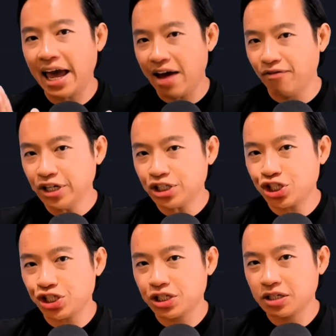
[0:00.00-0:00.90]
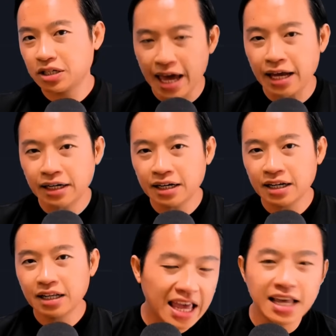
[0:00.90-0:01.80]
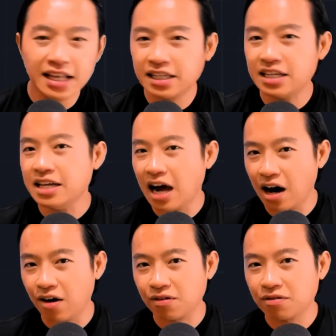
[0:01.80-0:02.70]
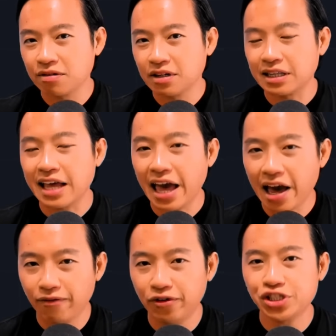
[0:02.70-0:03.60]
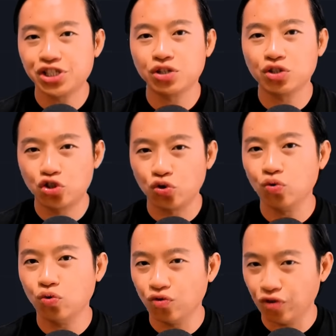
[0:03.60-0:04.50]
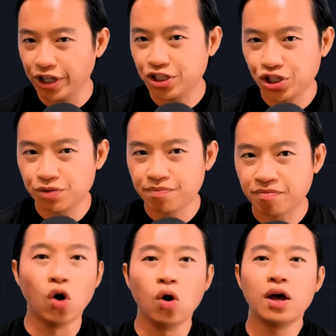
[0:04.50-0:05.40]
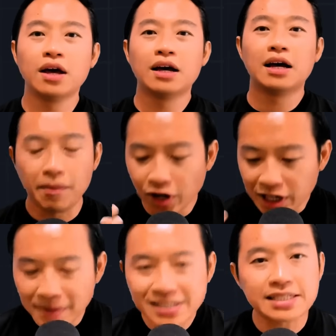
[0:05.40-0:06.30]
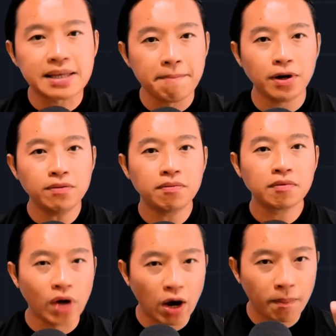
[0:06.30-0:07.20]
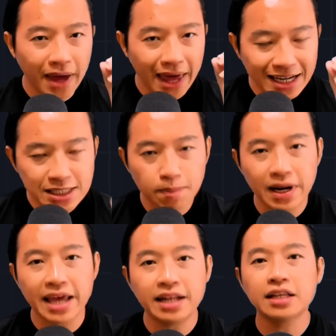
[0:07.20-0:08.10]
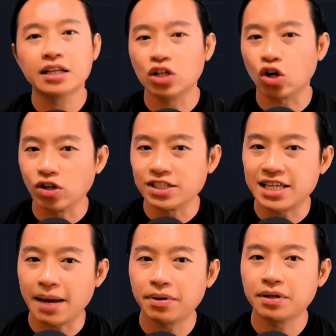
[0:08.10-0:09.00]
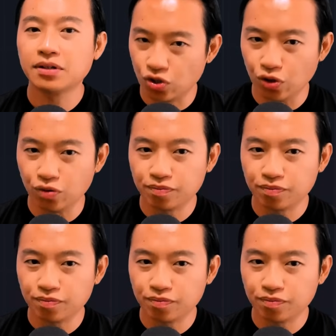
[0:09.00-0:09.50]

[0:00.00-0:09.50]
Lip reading: average and ATR, the average true range. So I'm going to keep it simple to help explain the concept to you.